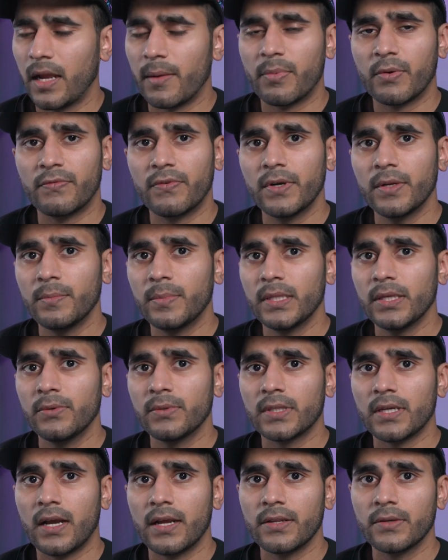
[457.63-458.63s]
I prefer to play
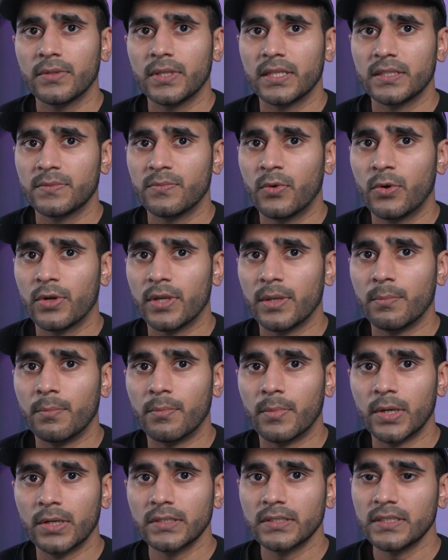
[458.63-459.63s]
with audio that's more
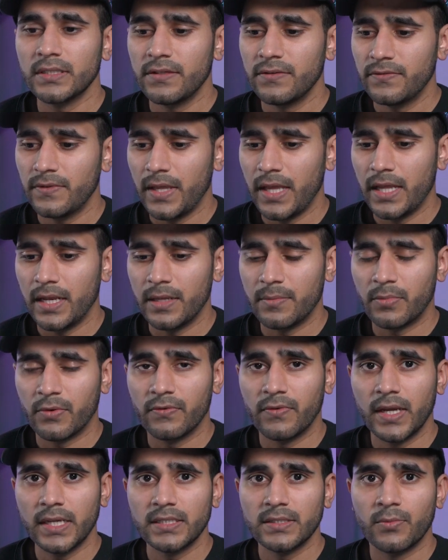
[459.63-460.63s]
immersive and it
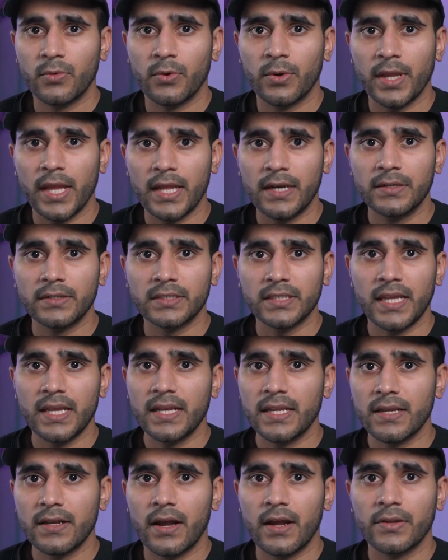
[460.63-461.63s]
provides a more
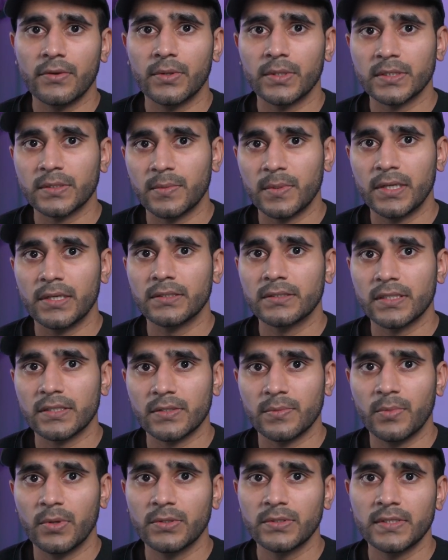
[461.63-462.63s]
entertaining audio experience as
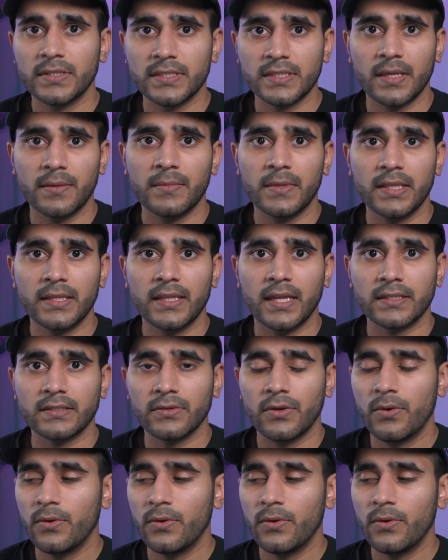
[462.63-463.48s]
opposed to something that's